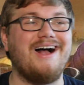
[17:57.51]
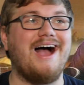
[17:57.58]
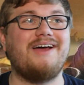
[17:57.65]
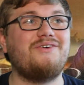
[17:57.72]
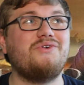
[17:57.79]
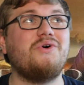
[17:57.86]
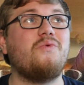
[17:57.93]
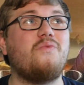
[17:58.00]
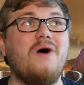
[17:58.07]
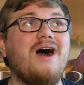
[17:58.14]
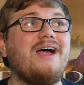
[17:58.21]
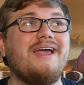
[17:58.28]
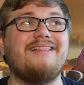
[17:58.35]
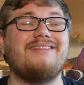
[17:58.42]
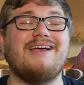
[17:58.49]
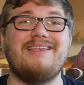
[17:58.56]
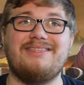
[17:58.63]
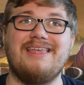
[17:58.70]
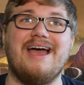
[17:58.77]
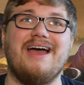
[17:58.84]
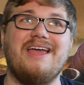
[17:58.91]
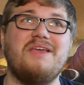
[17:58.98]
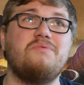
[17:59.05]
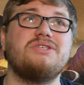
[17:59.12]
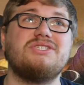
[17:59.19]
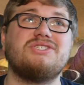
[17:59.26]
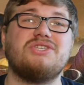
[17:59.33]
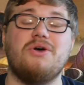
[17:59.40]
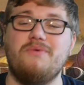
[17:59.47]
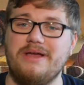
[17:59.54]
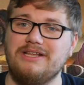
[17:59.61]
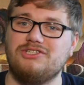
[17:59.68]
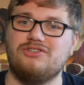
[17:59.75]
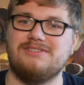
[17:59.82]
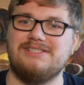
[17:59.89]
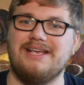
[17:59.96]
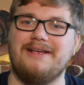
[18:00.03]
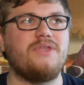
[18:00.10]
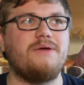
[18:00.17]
I don't know why I like that. It was so interesting.